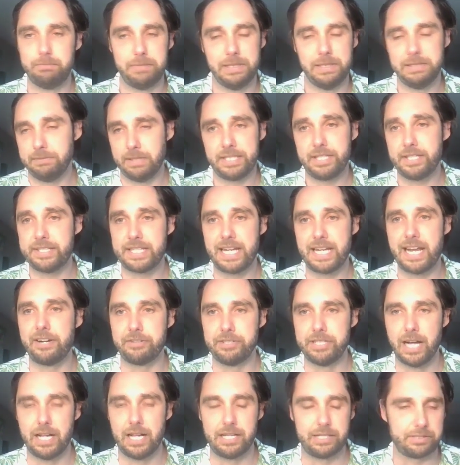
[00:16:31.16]
But let's just say
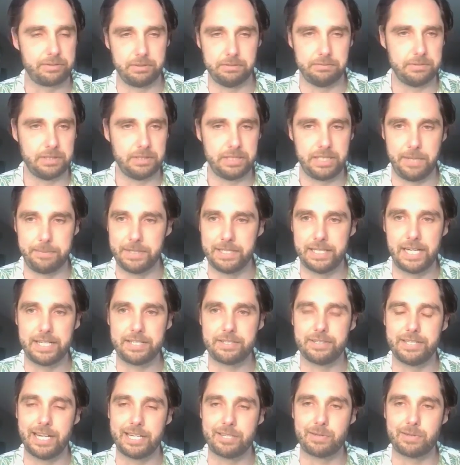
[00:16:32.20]
$100. We'll keep it
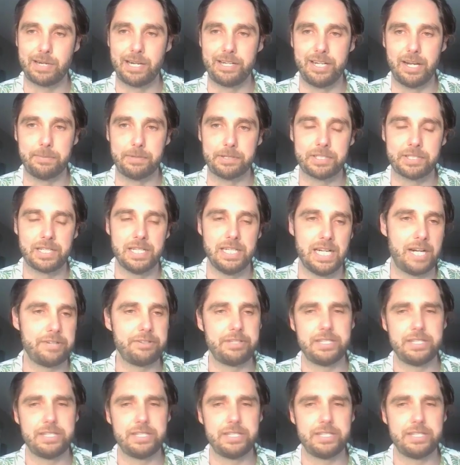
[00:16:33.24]
nice round numbers.